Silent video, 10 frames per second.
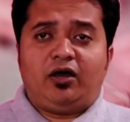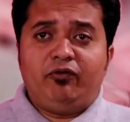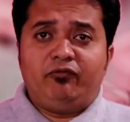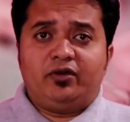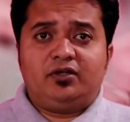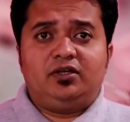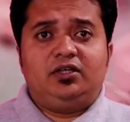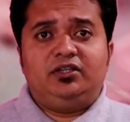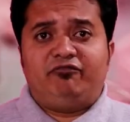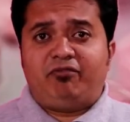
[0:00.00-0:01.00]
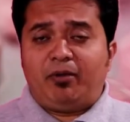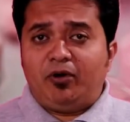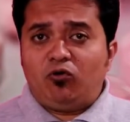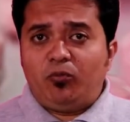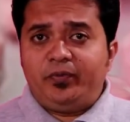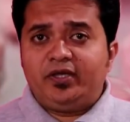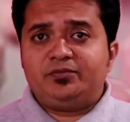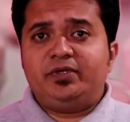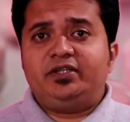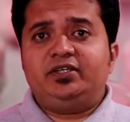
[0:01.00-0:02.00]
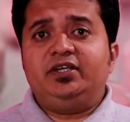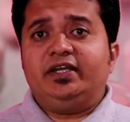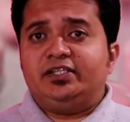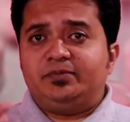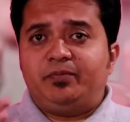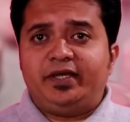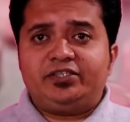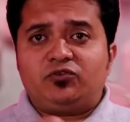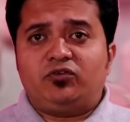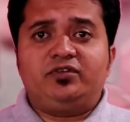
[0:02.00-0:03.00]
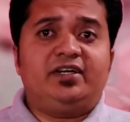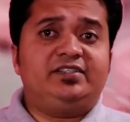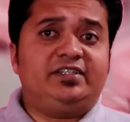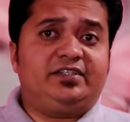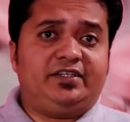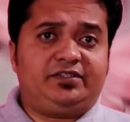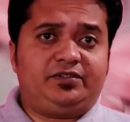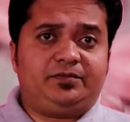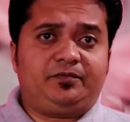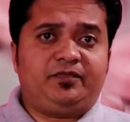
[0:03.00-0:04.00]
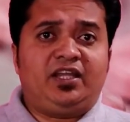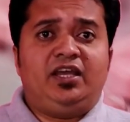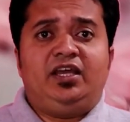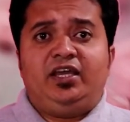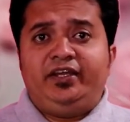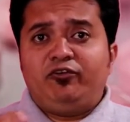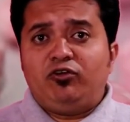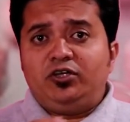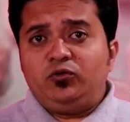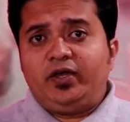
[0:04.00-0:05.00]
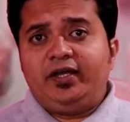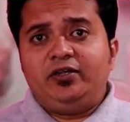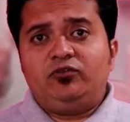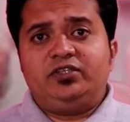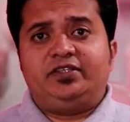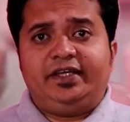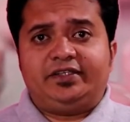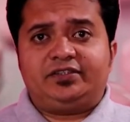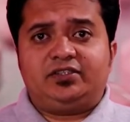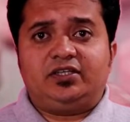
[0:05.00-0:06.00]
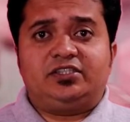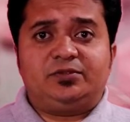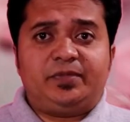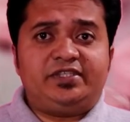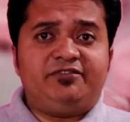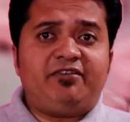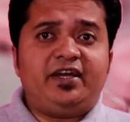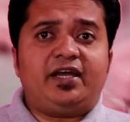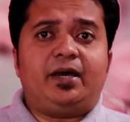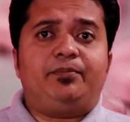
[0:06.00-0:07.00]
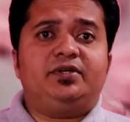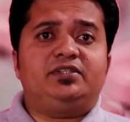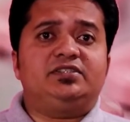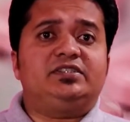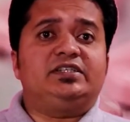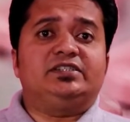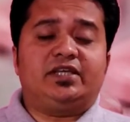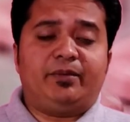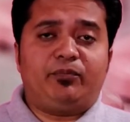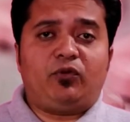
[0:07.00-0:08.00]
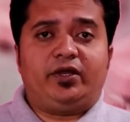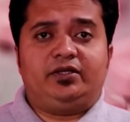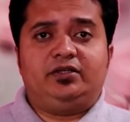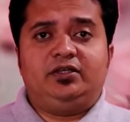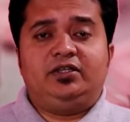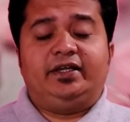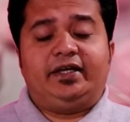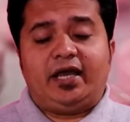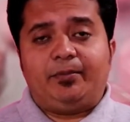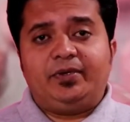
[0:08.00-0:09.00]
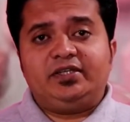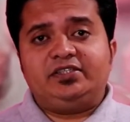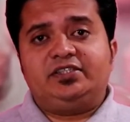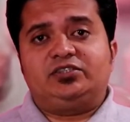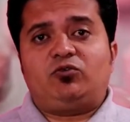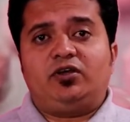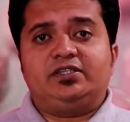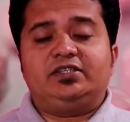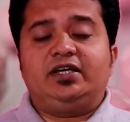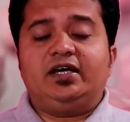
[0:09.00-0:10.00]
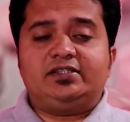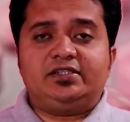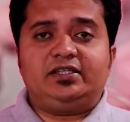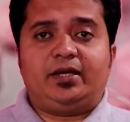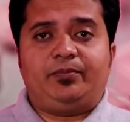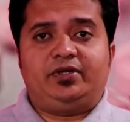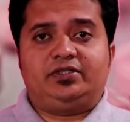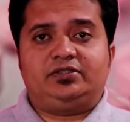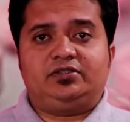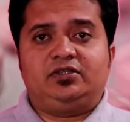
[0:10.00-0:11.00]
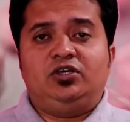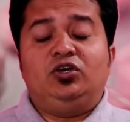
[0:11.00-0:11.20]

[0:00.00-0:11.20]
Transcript: However, the pharmacopoeia's method is based on Gutzeit test. In order to carry out the test, a specified apparatus is employed. That apparatus is called as a Gutzeit apparatus.